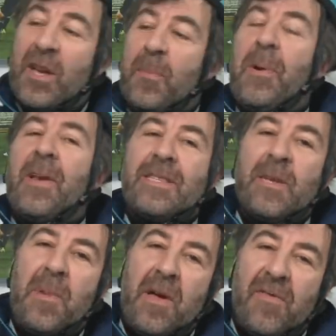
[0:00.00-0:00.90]
could put us
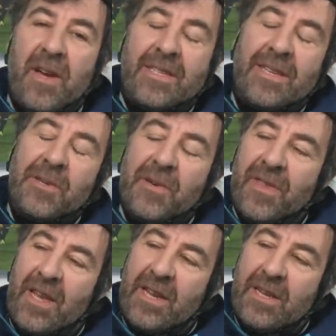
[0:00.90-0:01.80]
in Belfast Zoo if
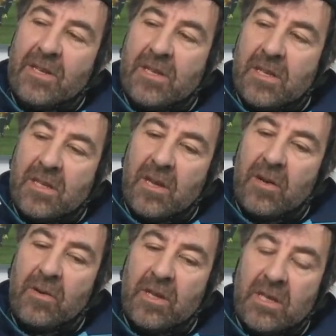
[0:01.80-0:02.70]
they needed to
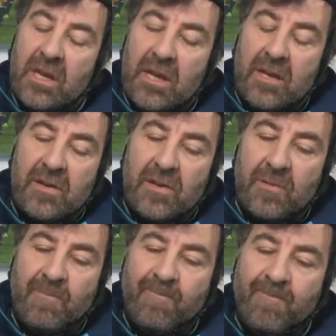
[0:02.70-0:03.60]
sew us together, Andrew.